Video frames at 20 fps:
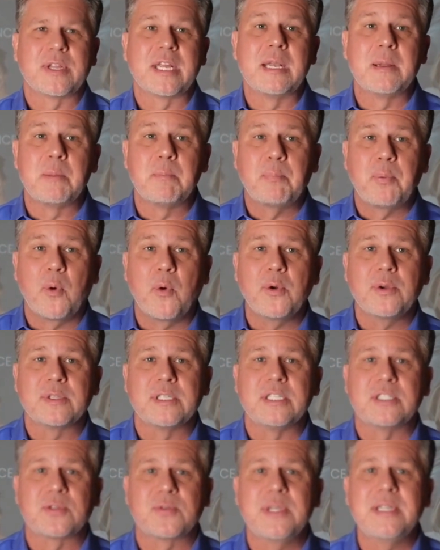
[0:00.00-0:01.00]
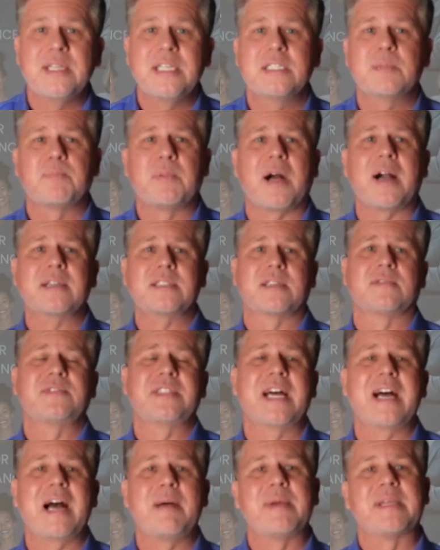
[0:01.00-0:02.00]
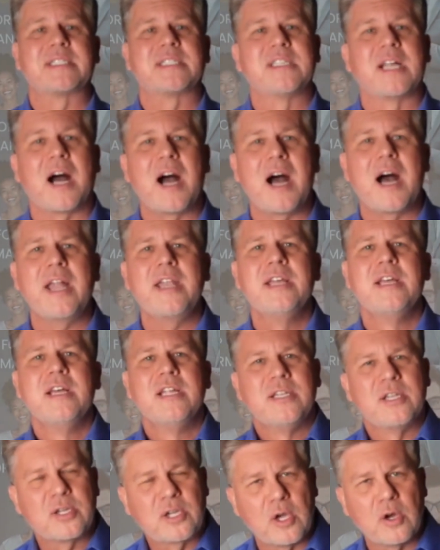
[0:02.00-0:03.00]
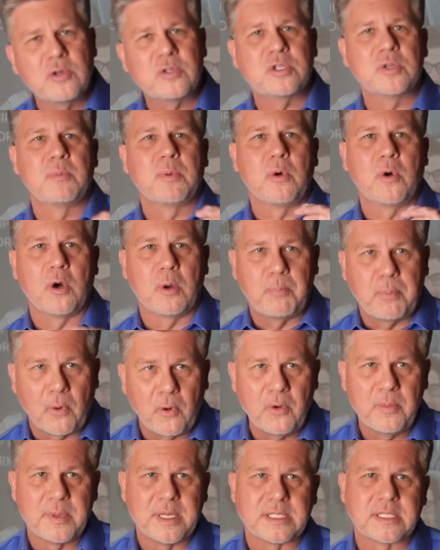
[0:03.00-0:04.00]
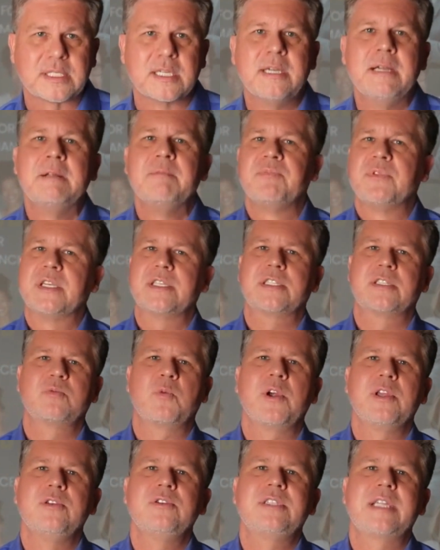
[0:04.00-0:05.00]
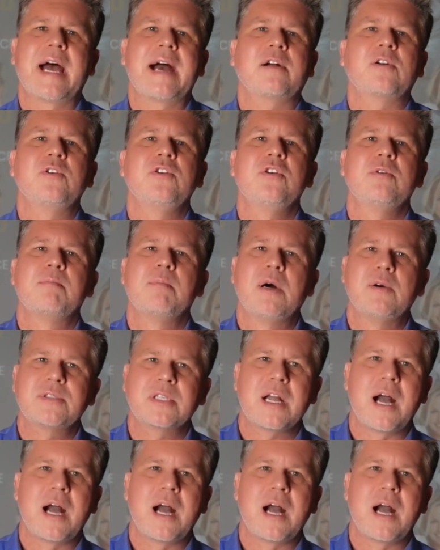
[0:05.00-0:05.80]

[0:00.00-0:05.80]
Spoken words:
and importantly, treat these blocks of time as non-negotiable appointments. This is where you tackle your most